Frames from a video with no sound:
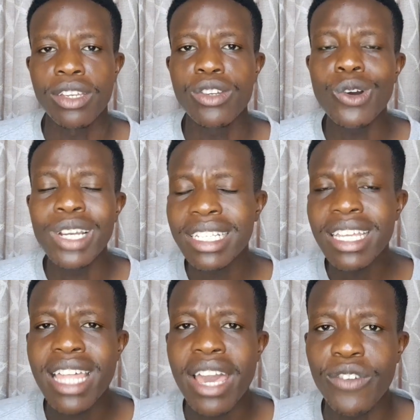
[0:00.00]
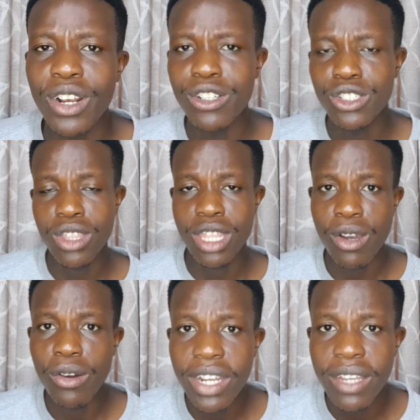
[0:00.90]
Is it the evolution
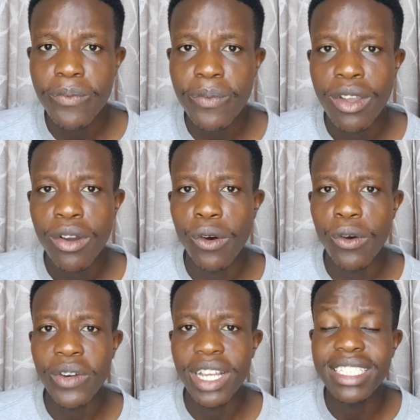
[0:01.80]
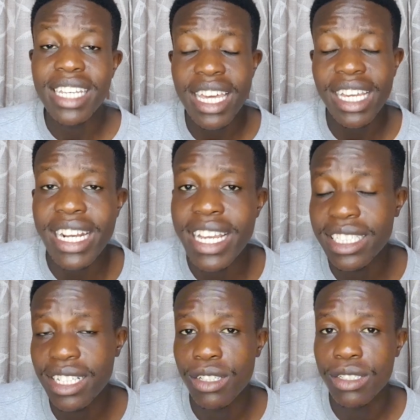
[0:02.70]
theory or is it the
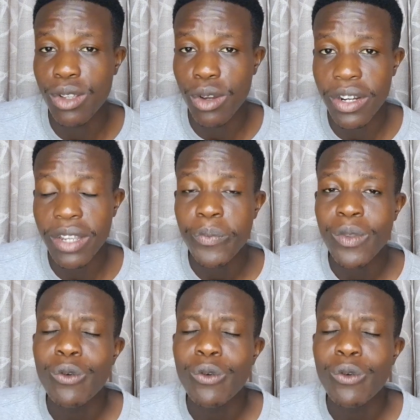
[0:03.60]
creation story?